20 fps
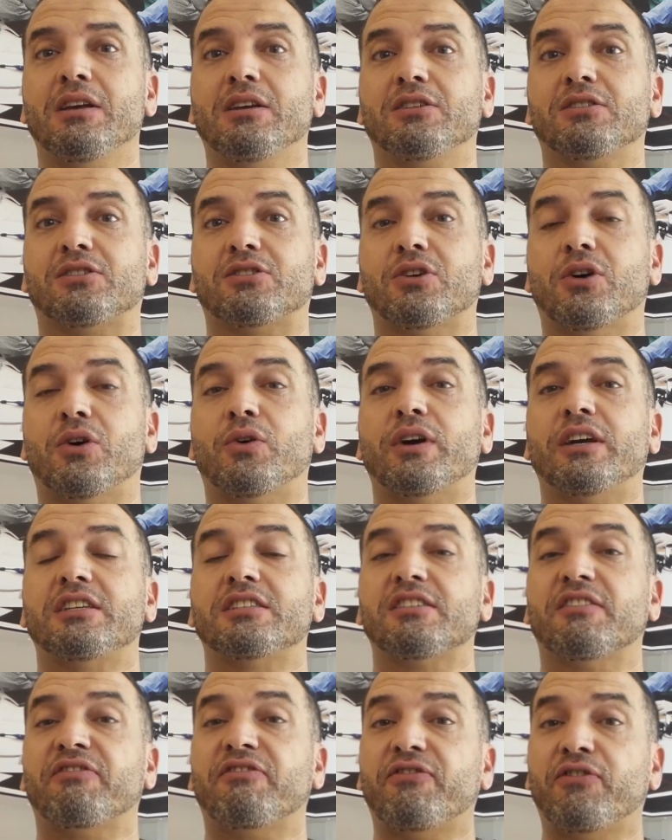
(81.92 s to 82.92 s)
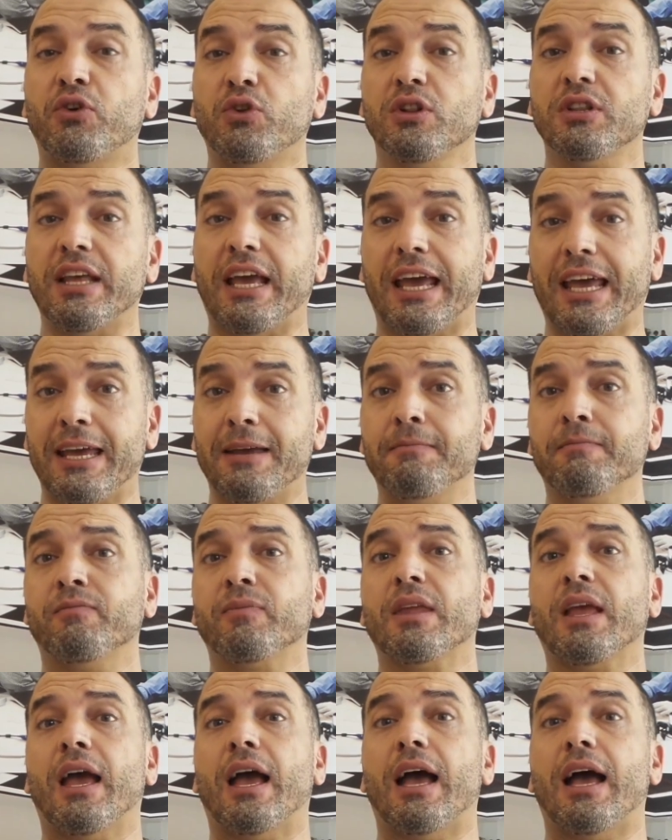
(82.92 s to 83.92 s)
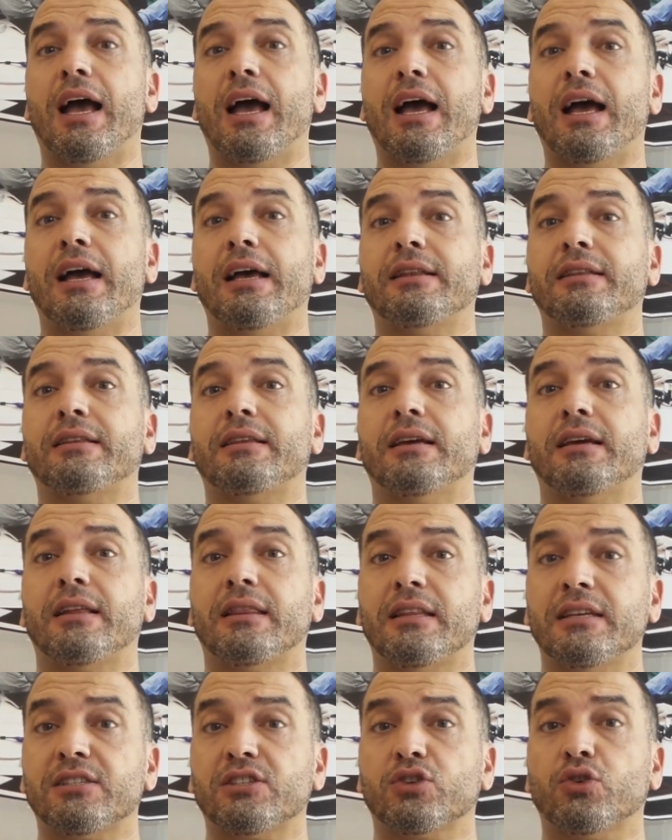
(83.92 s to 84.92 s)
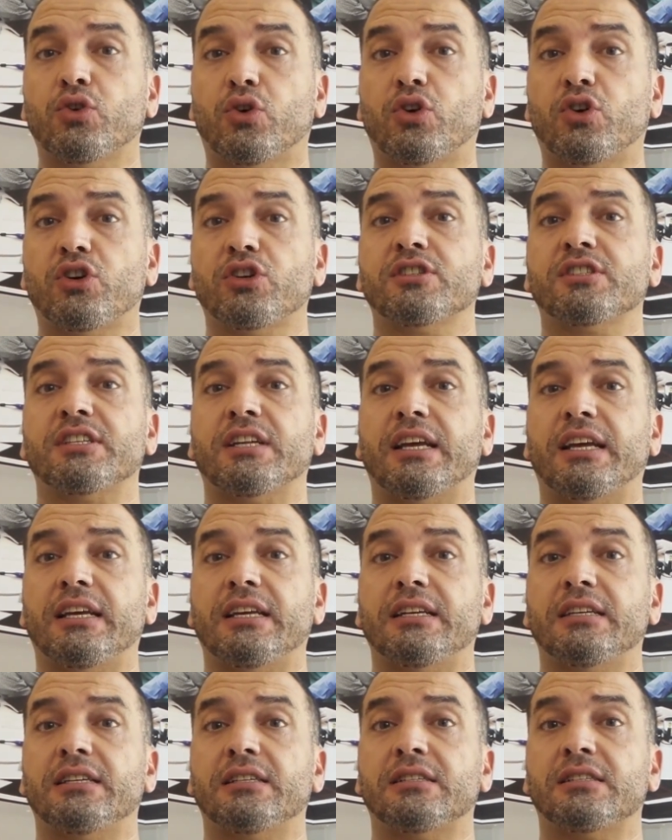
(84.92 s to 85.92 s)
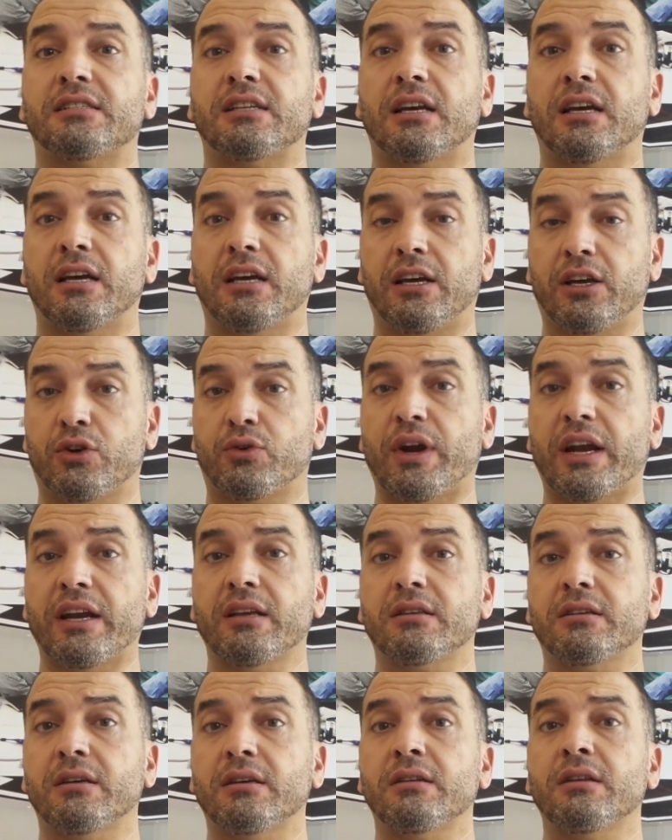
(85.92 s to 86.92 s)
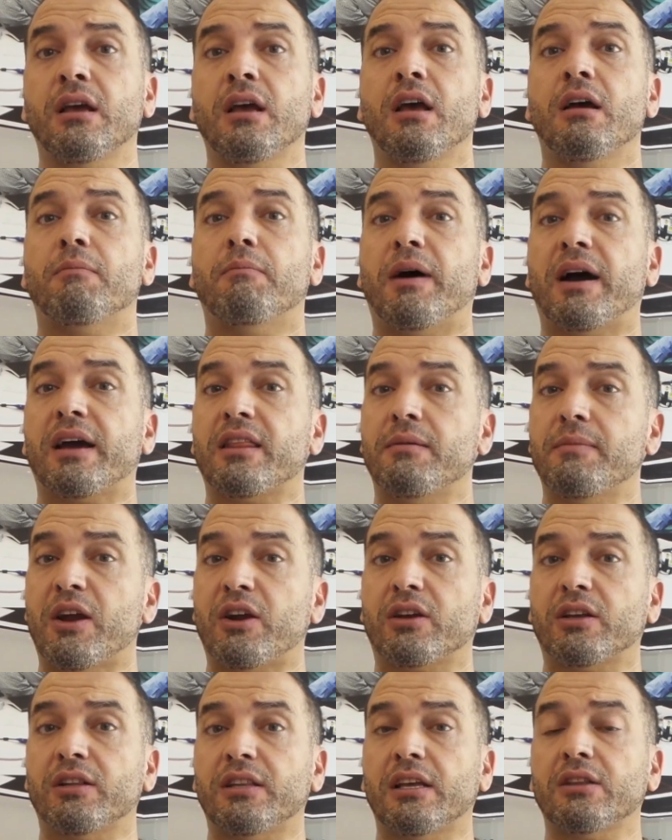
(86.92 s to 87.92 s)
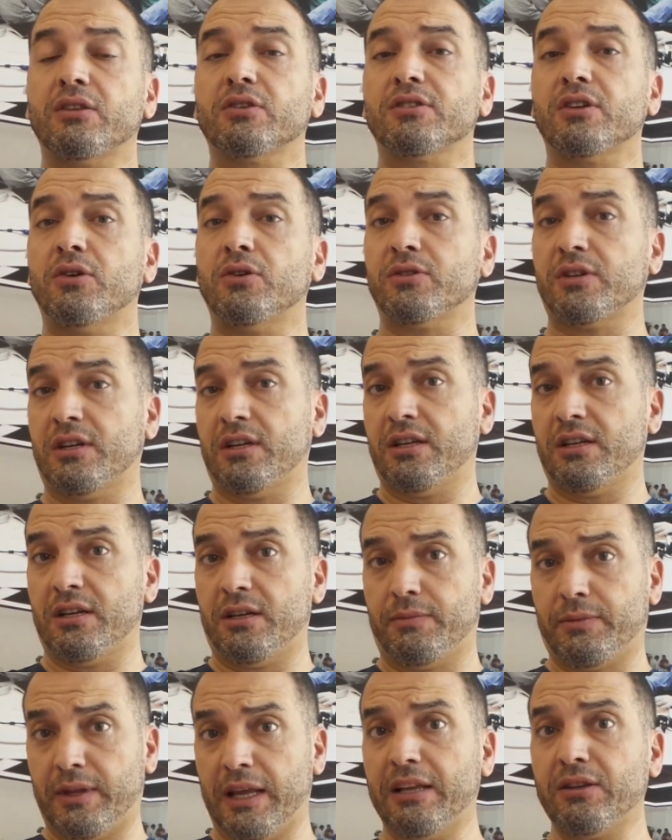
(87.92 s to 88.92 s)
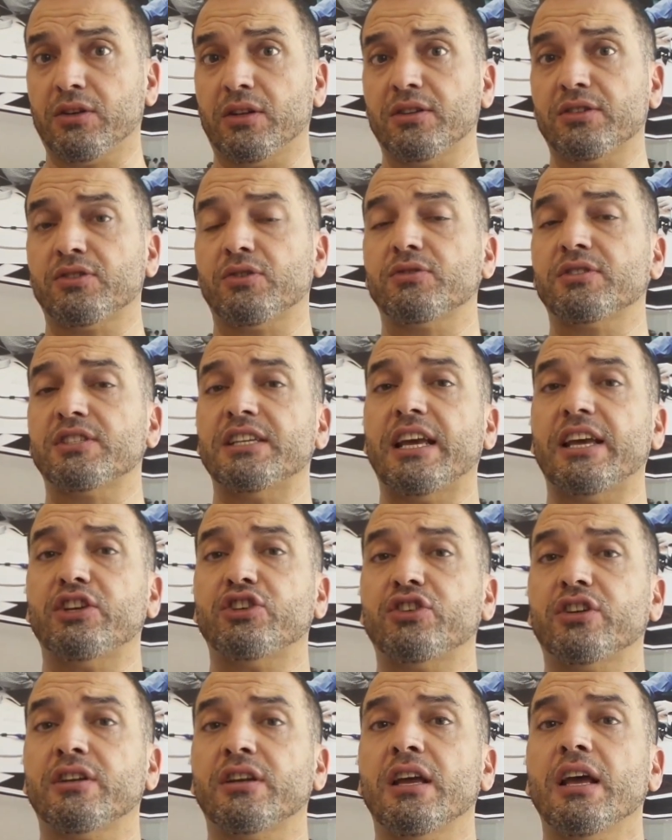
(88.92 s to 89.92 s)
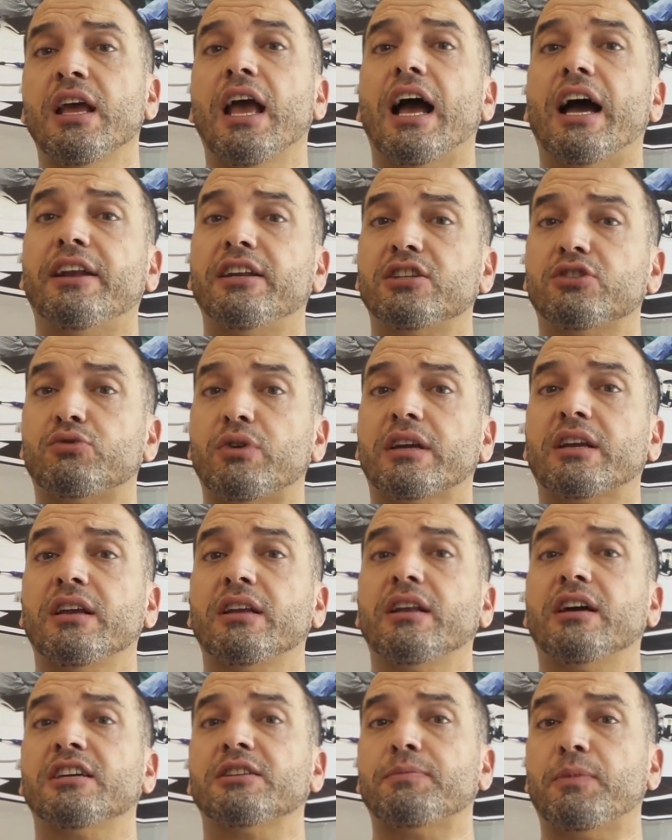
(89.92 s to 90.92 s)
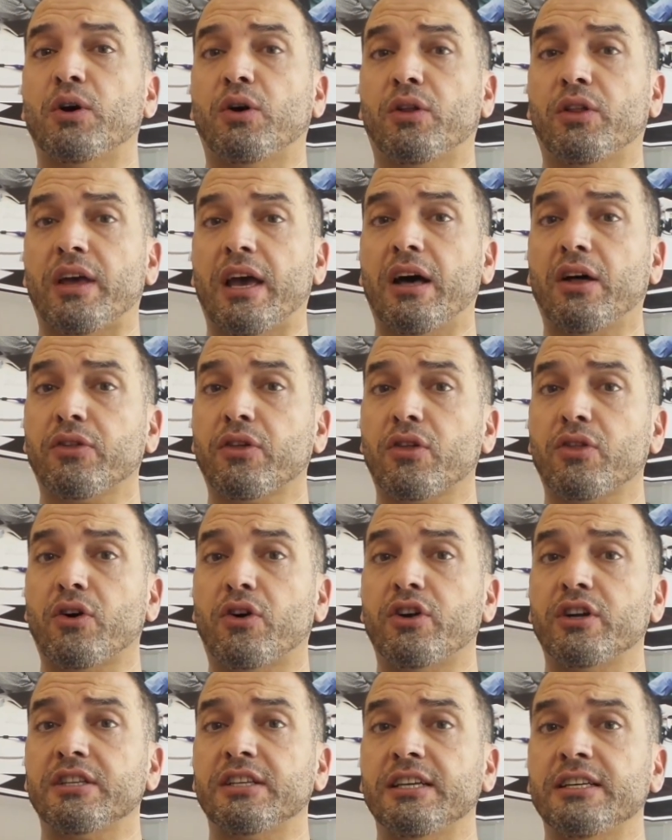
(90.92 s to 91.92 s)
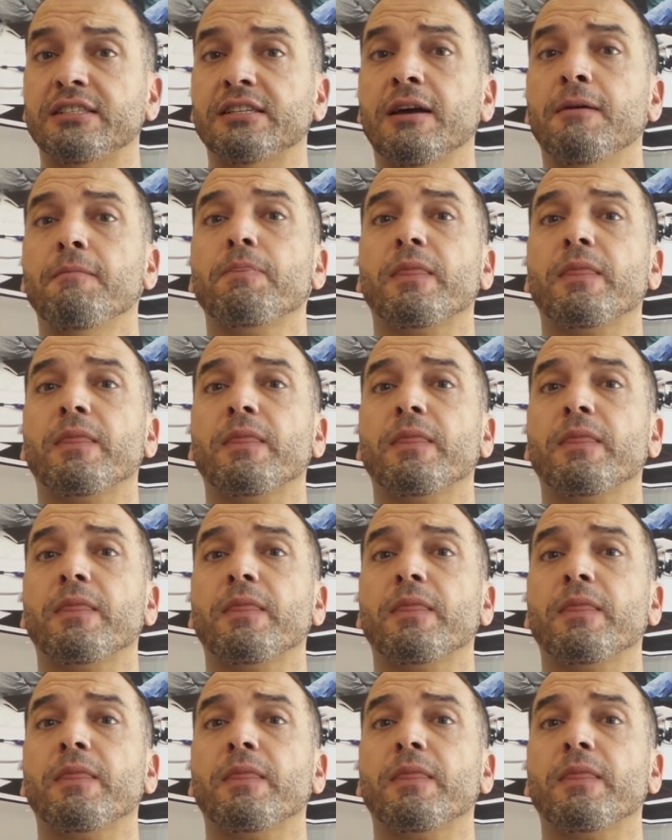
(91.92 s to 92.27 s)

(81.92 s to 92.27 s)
So it's a full day. And this course is accredited by the American Dental Association, and it's recognized by all the health authorities.